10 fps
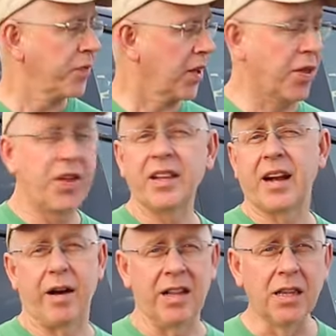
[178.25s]
The thing that
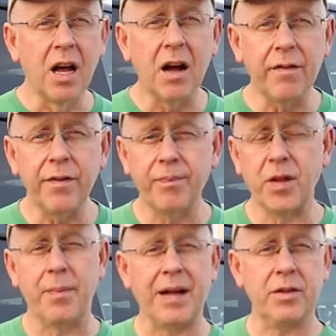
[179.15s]
I love
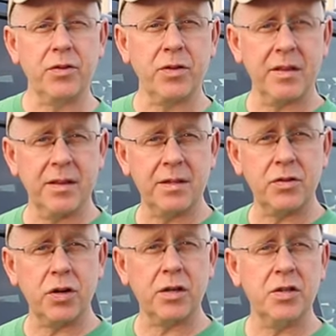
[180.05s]
about the, this
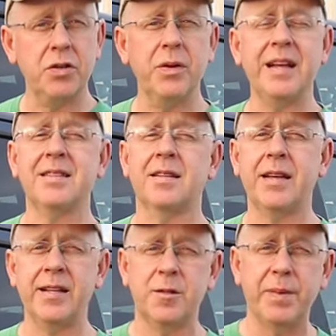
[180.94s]
truck too is the
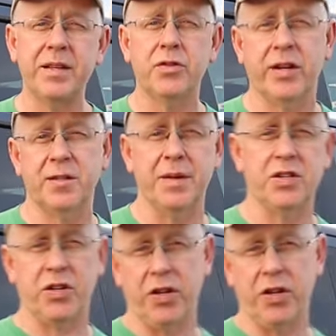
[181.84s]
ten speed transmission.